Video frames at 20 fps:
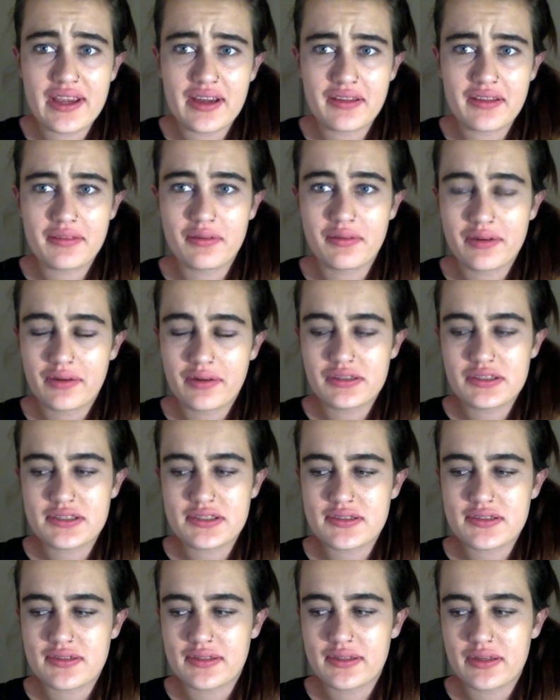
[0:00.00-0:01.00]
I thought I would
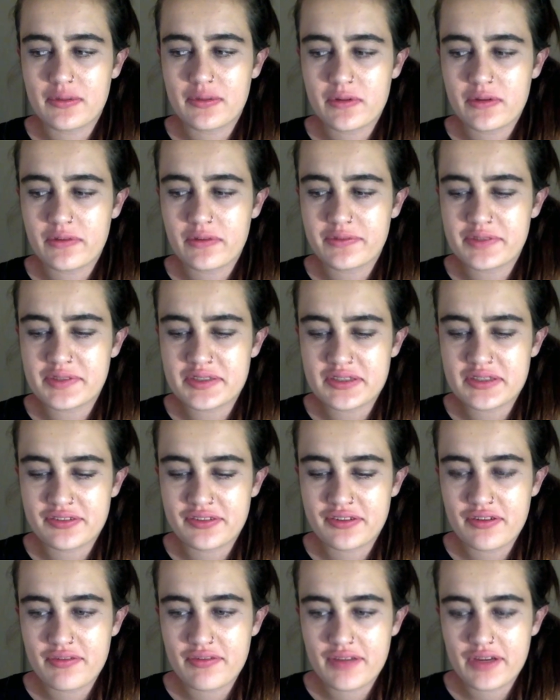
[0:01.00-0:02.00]
do a little bit of a
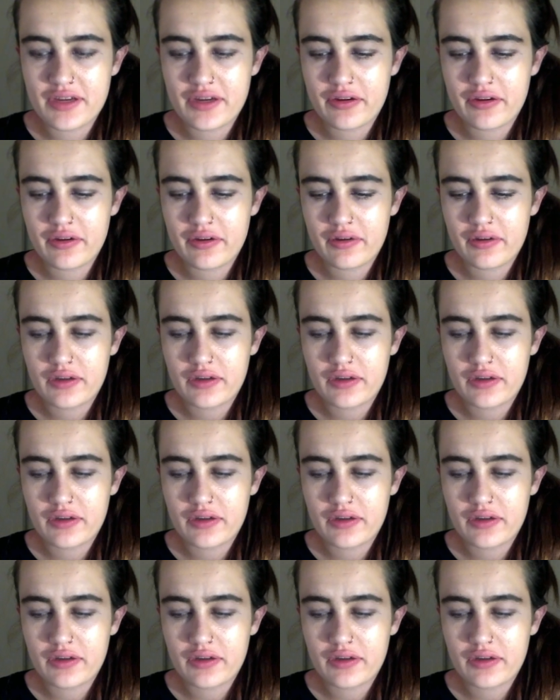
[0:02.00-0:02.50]
different video,